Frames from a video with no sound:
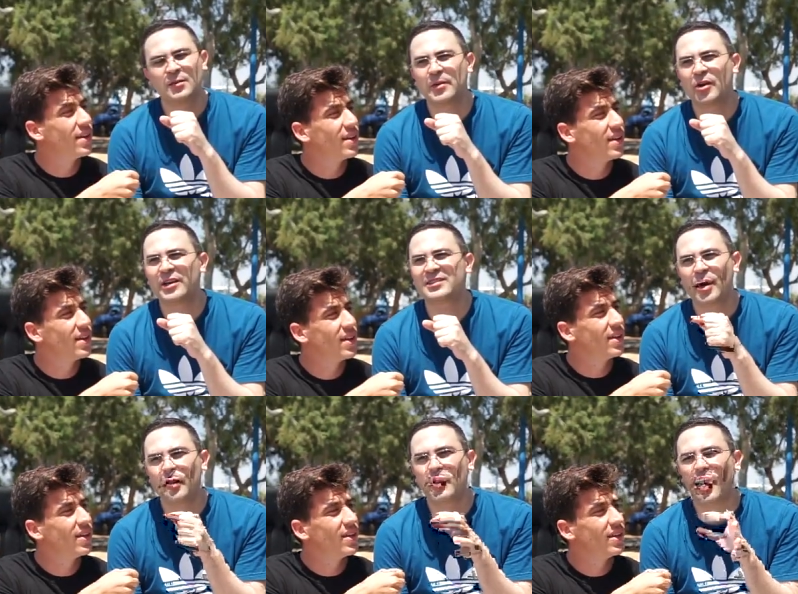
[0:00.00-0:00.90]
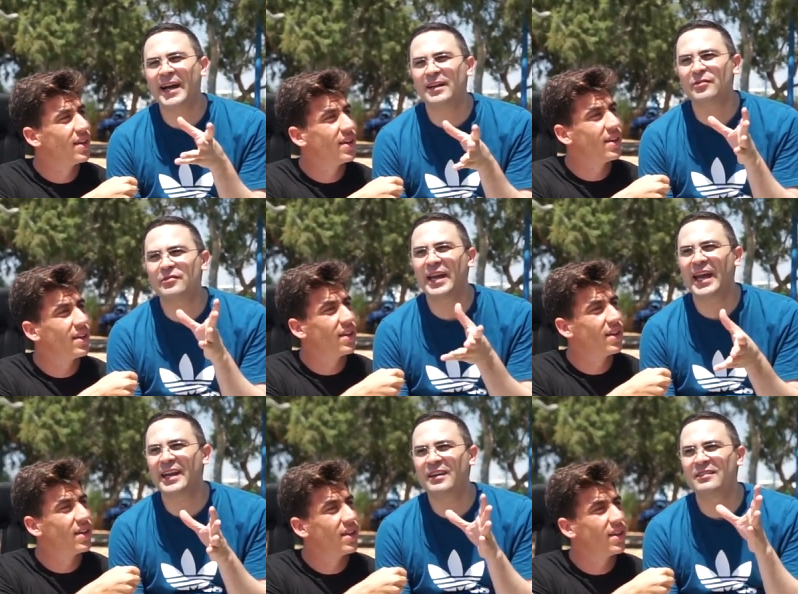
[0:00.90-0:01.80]
Speaker 1: To be honest, I'm kind of
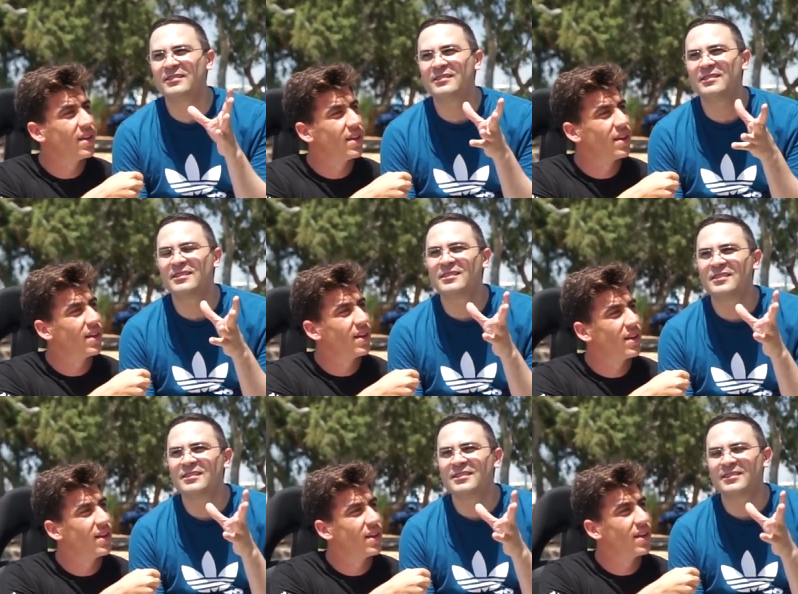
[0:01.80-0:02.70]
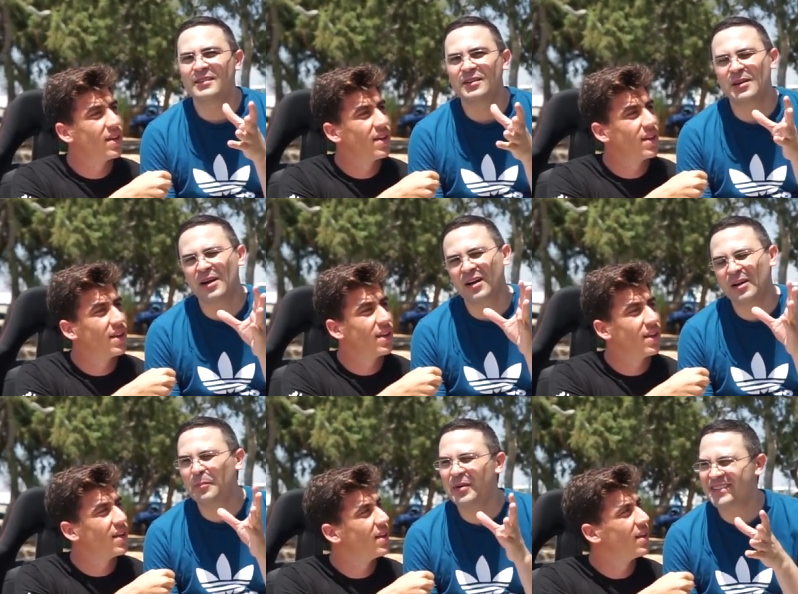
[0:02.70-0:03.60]
getting
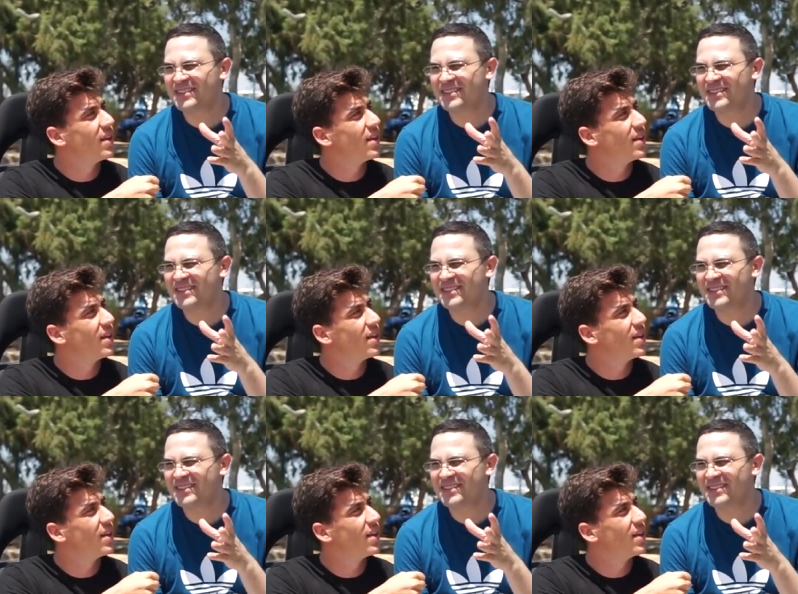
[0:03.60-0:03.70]
a bit